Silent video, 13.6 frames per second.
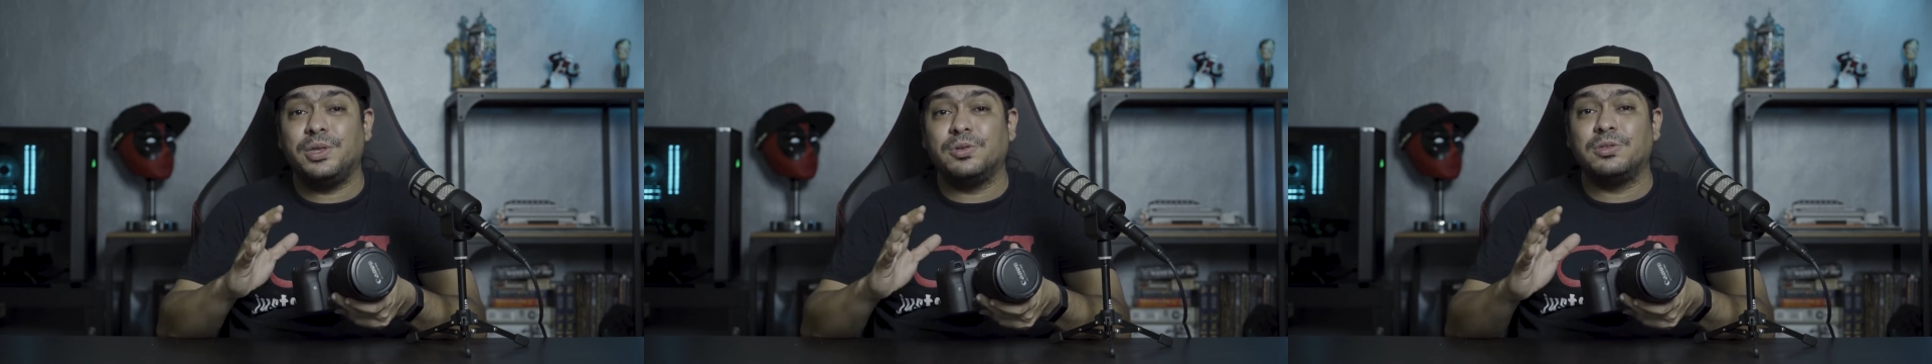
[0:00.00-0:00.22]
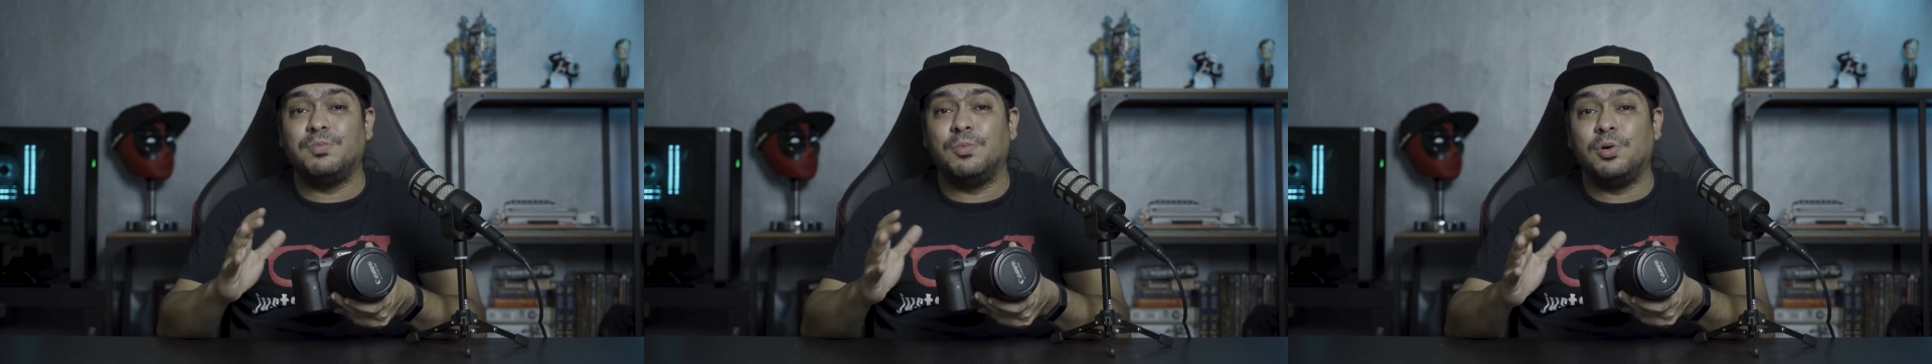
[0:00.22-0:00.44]

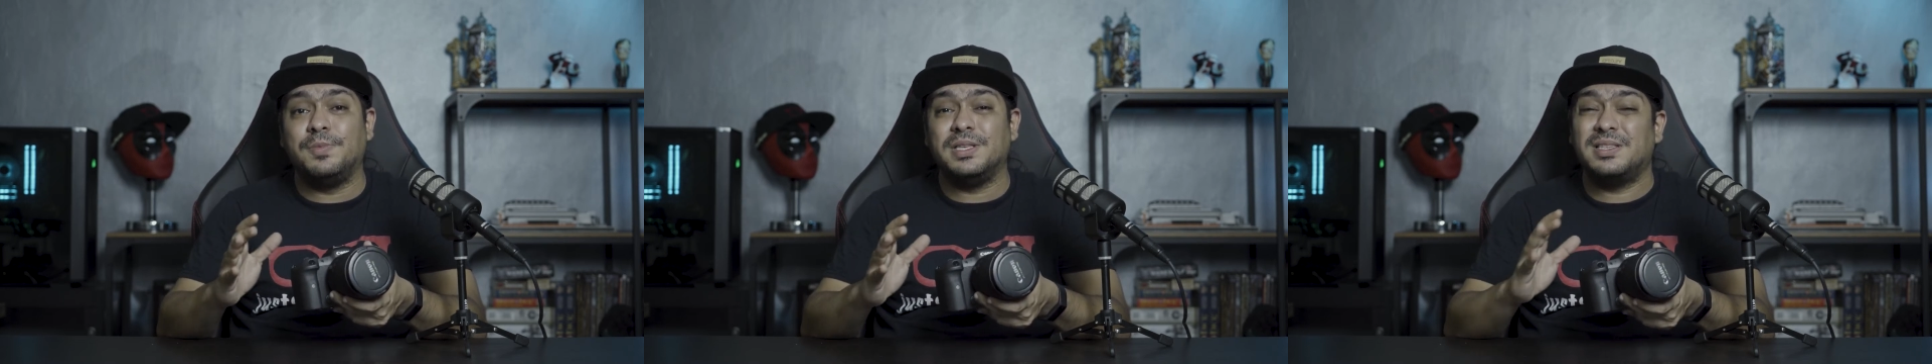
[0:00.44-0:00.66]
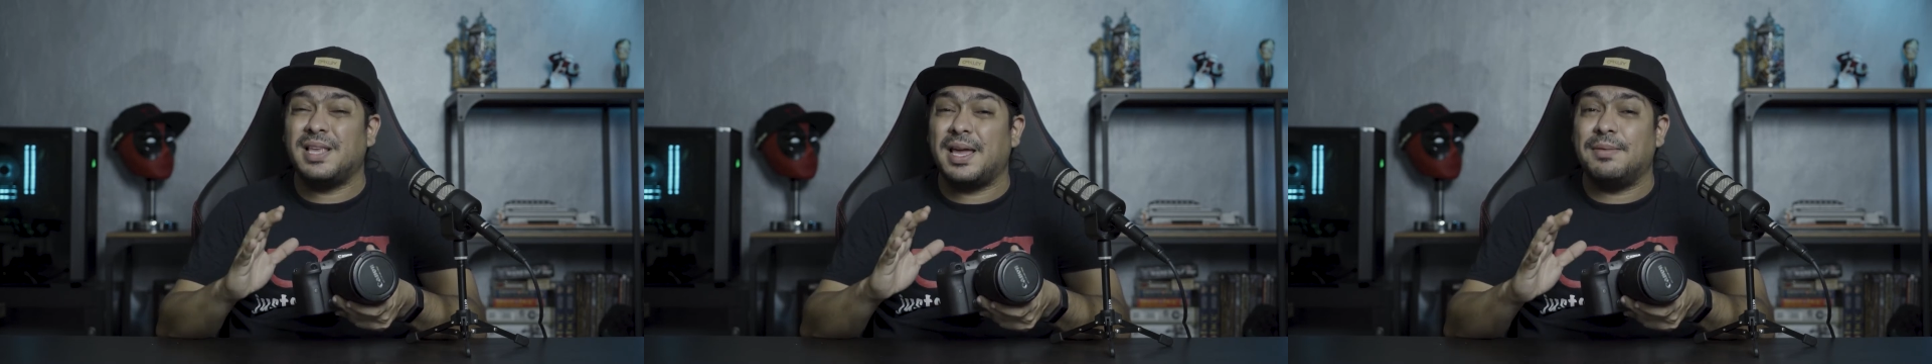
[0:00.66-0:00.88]
those
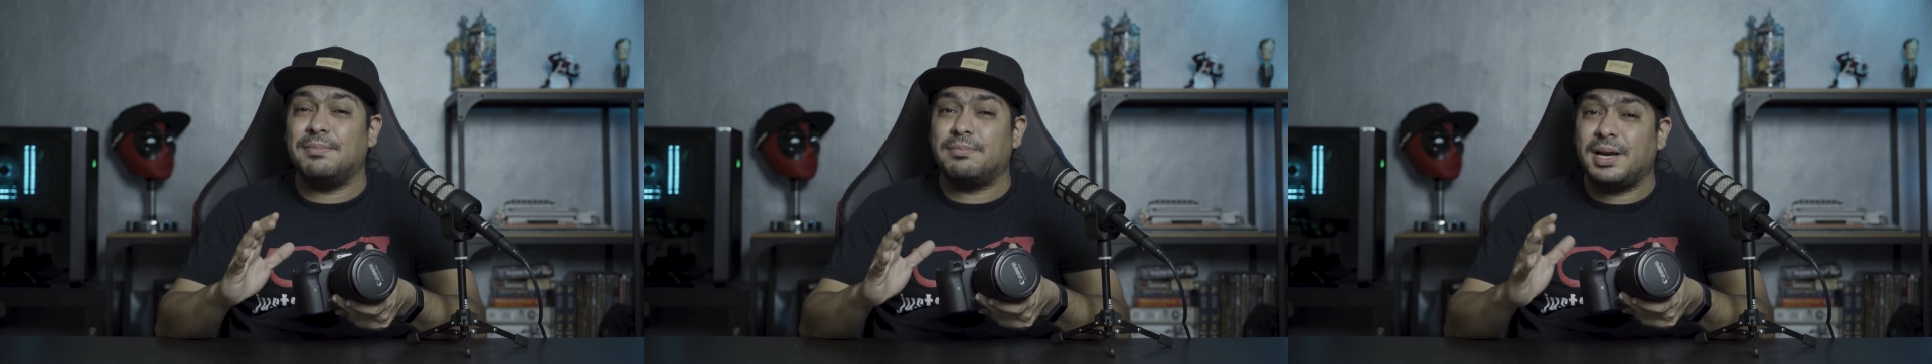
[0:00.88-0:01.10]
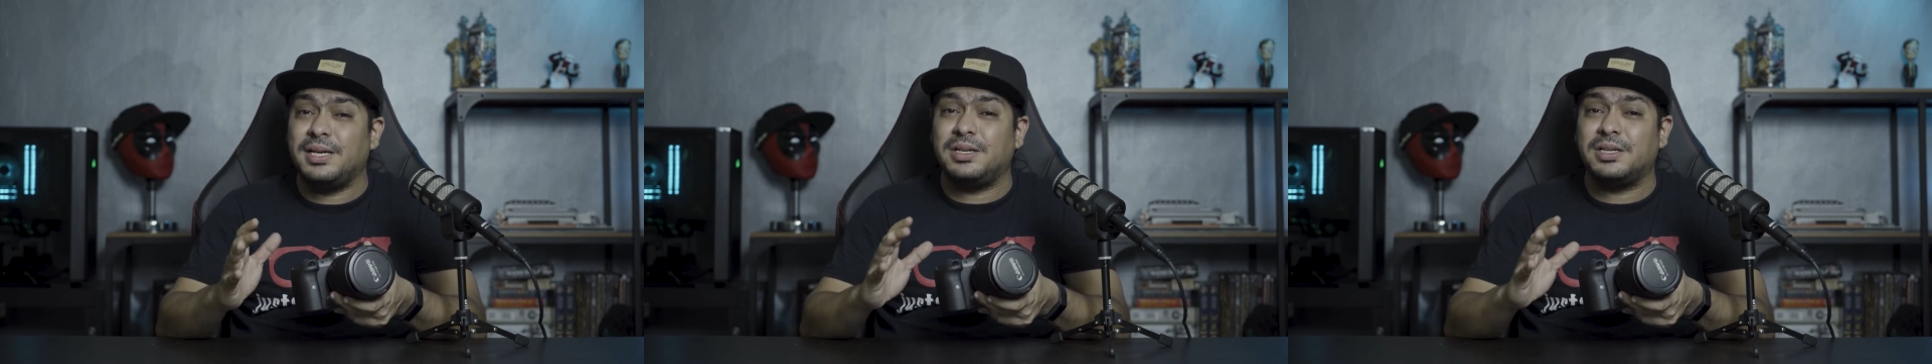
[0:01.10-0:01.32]
moments
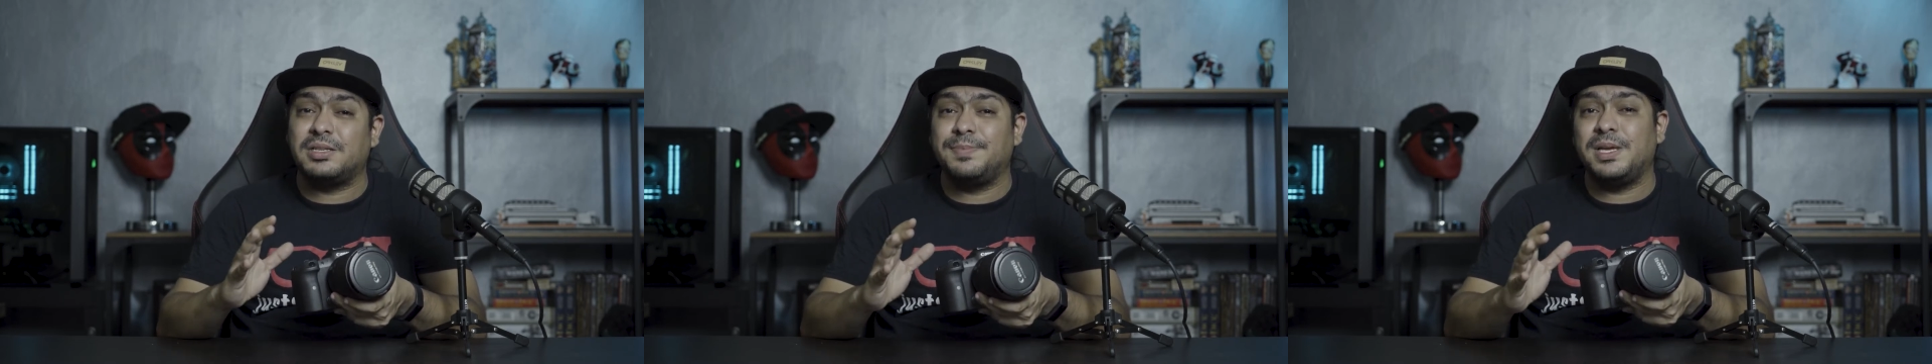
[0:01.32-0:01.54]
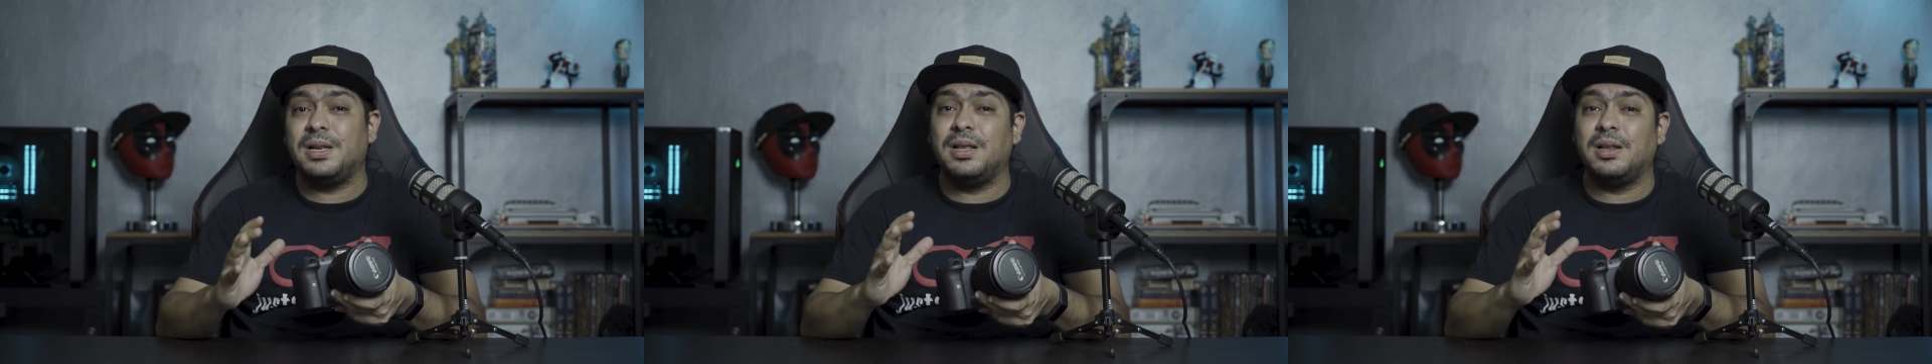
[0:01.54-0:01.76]
that might just
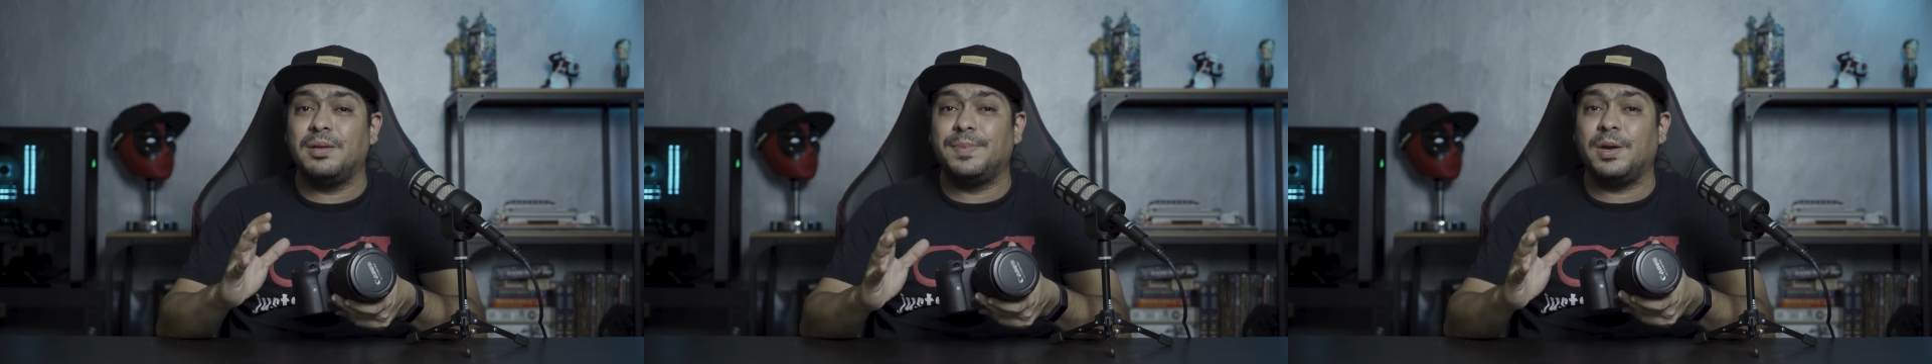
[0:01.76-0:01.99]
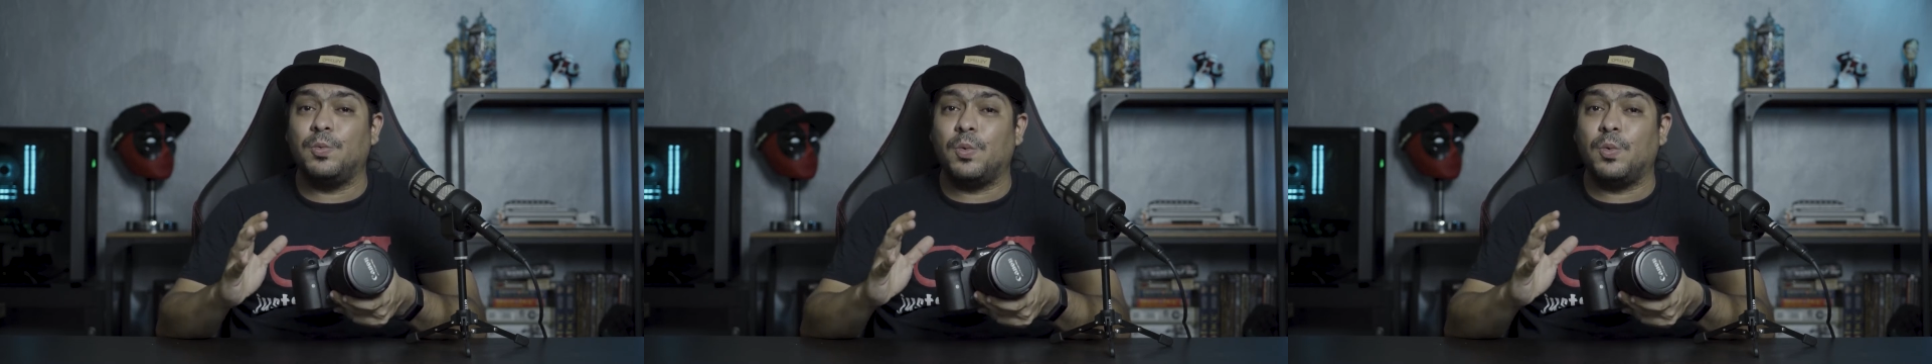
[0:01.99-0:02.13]
be a little bit